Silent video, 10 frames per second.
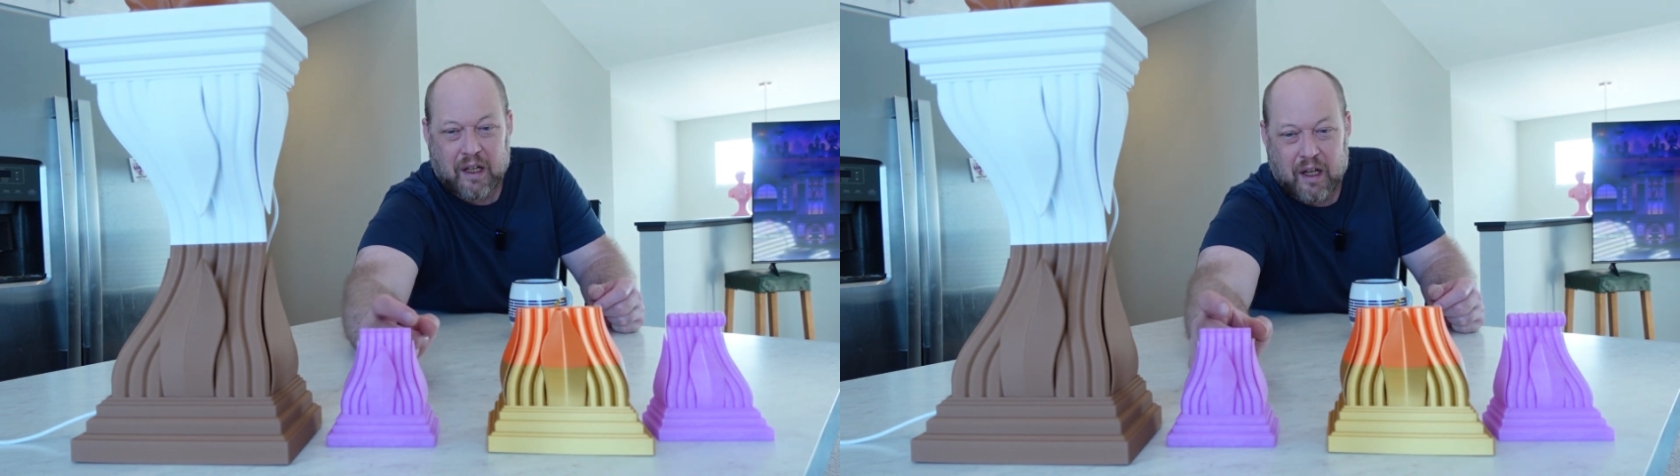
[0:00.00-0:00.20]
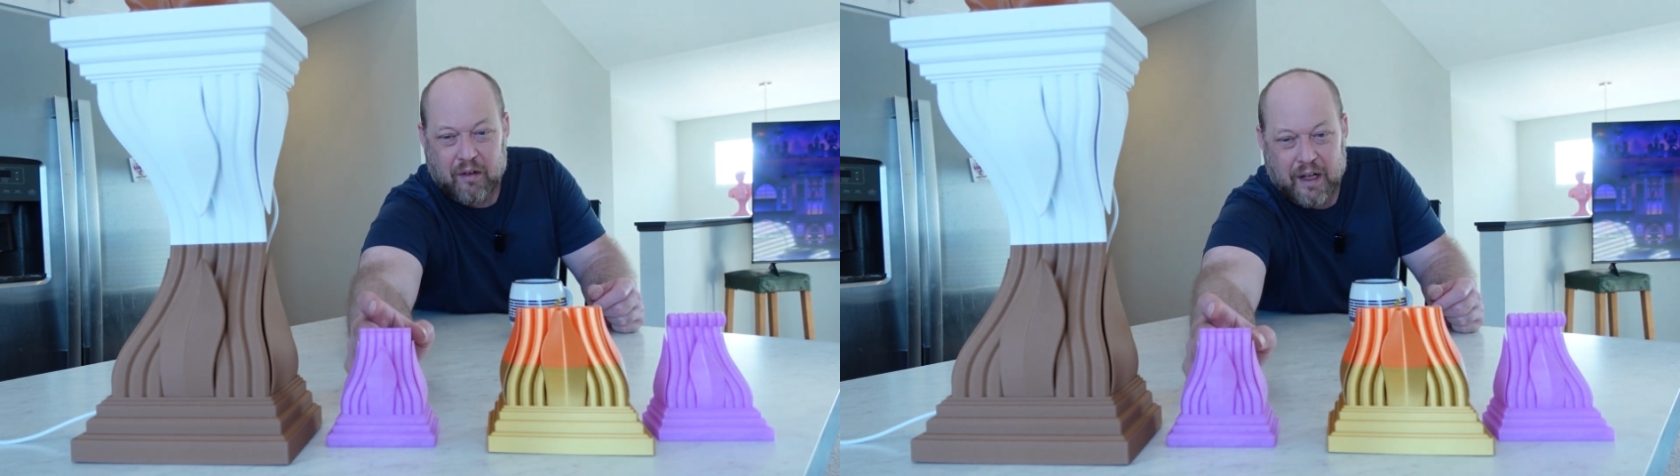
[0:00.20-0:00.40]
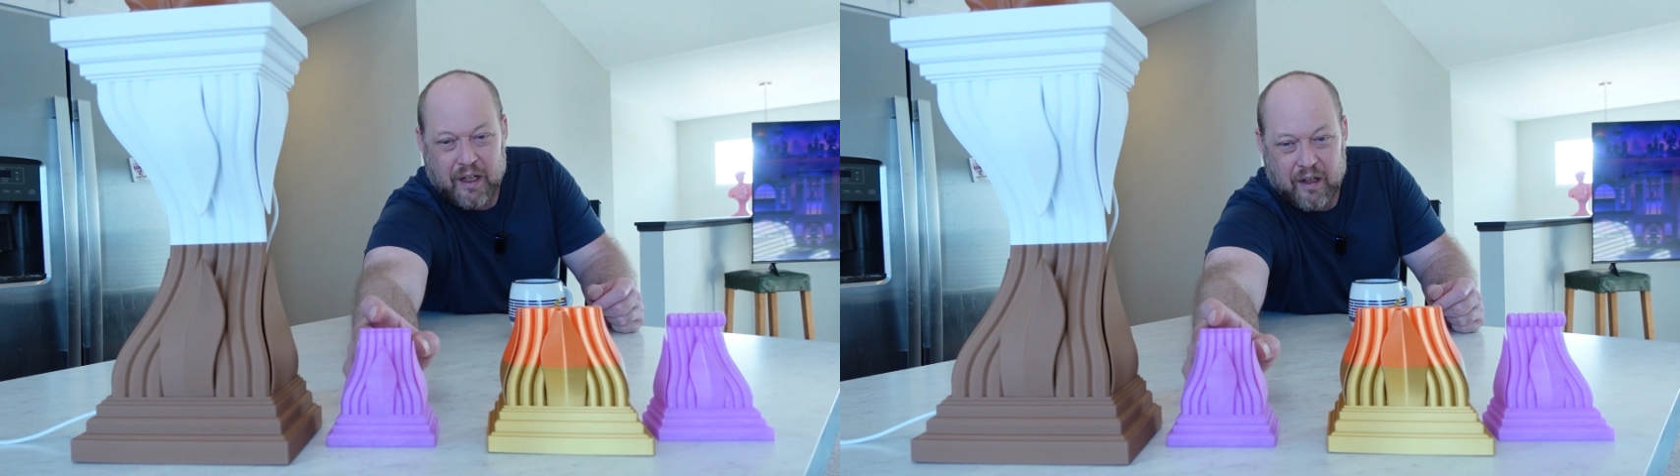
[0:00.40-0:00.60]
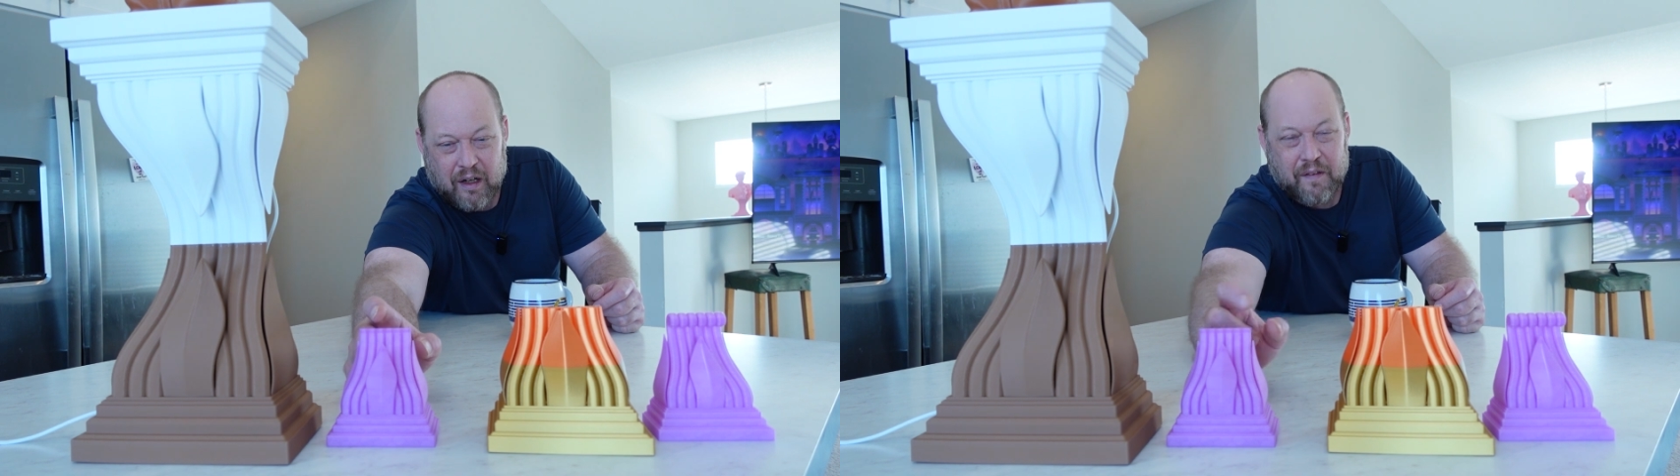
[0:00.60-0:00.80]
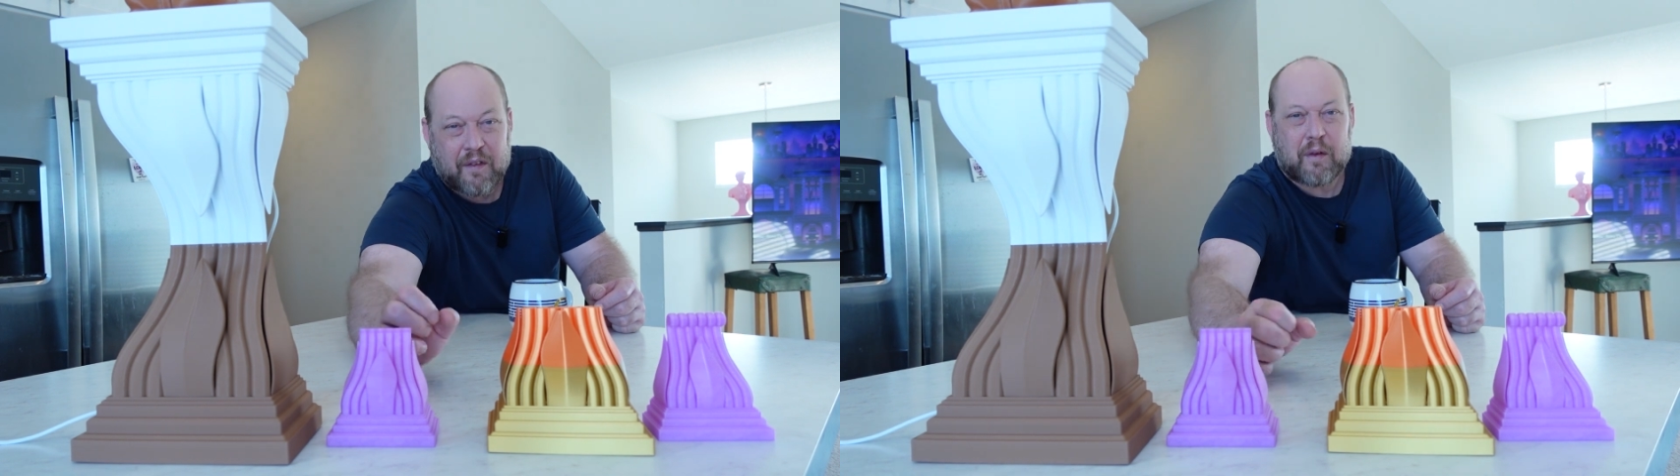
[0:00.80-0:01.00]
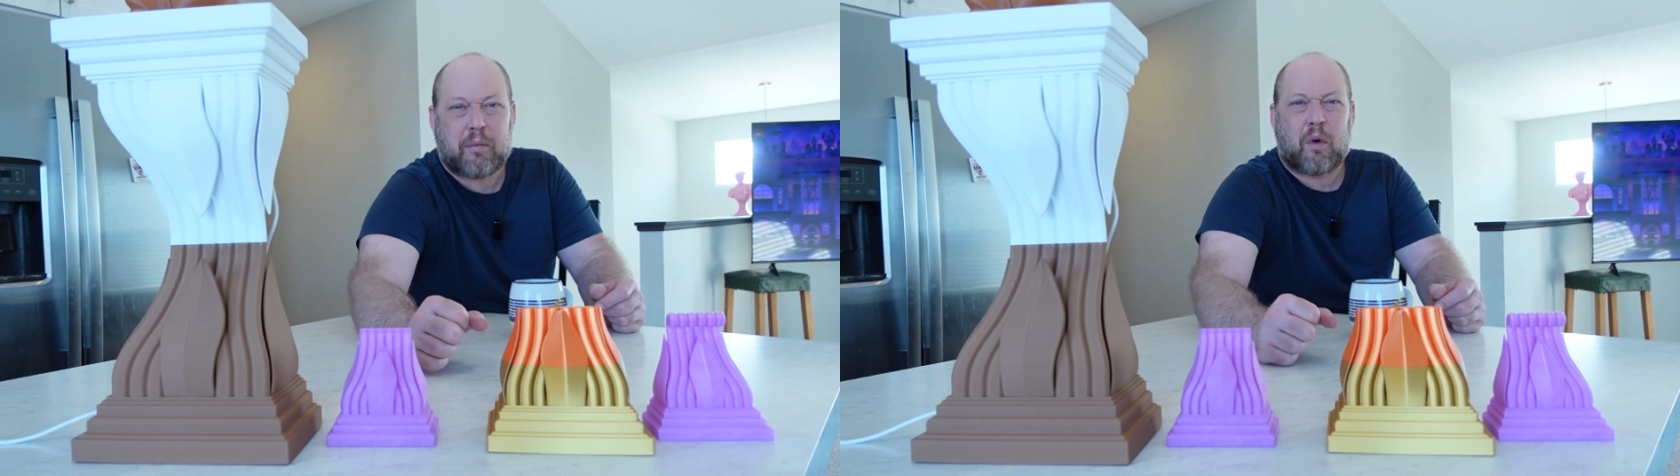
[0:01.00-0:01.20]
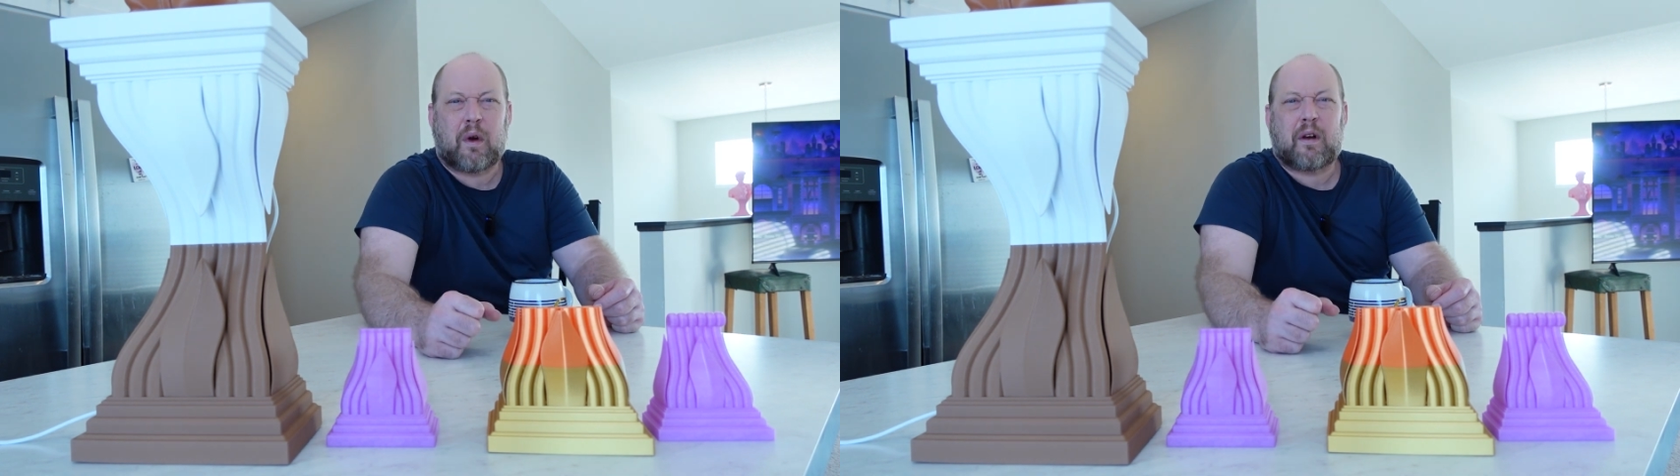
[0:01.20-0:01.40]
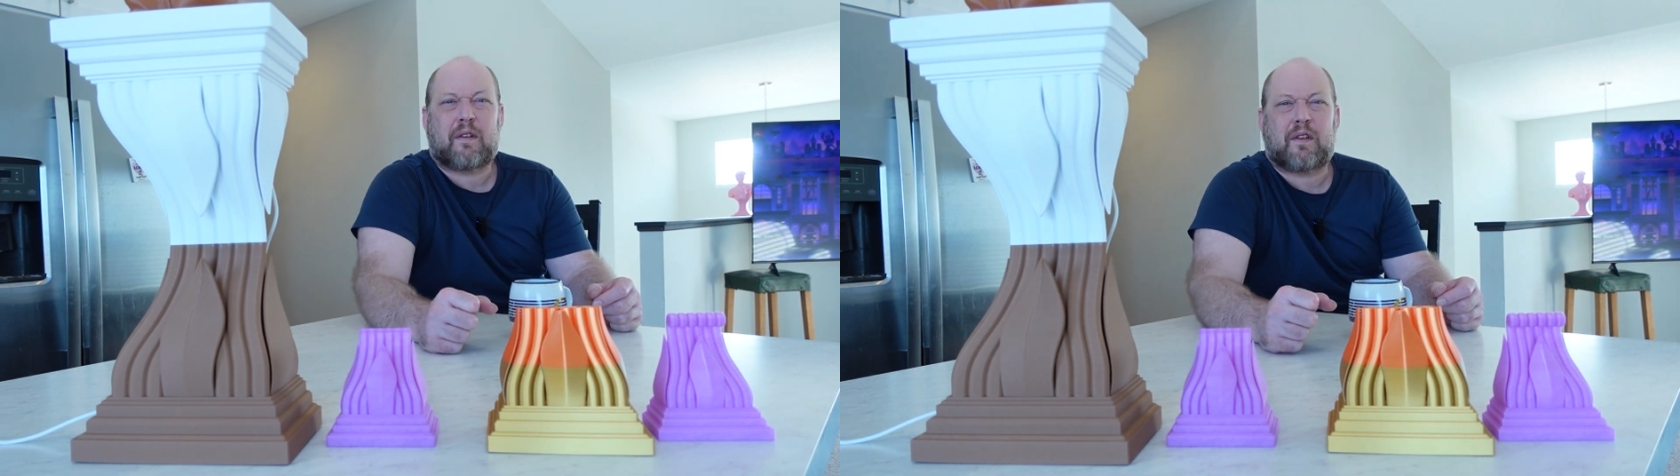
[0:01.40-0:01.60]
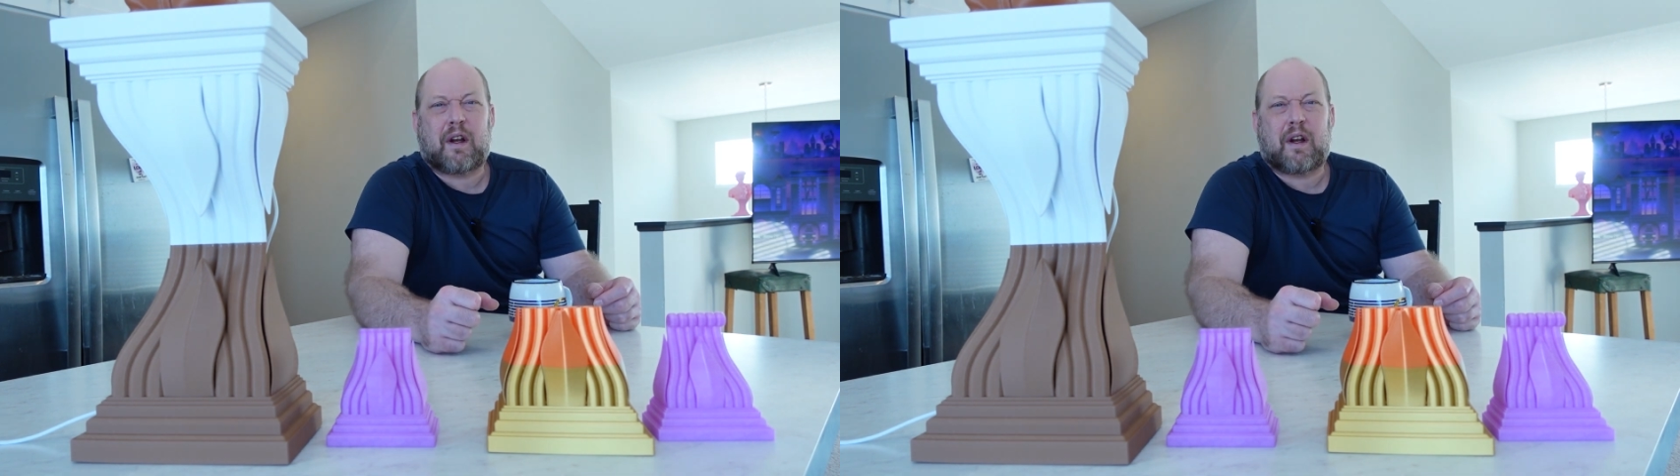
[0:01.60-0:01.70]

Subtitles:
right here on the supports.